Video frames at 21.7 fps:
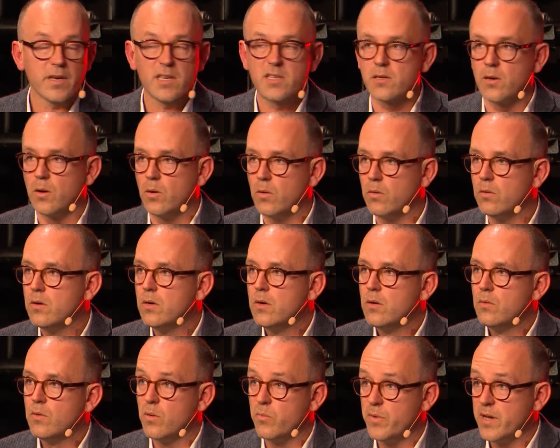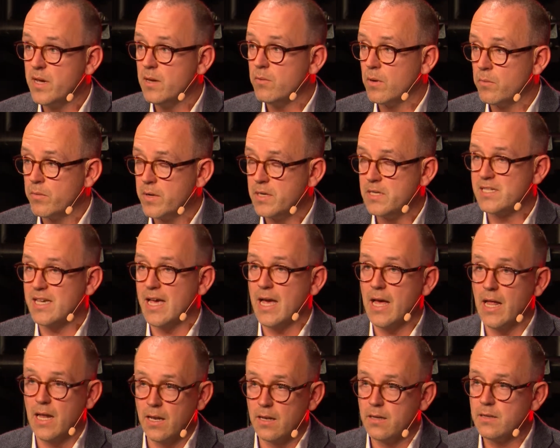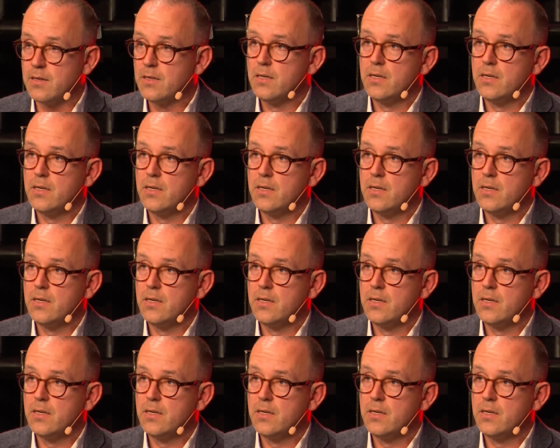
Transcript: So when we sell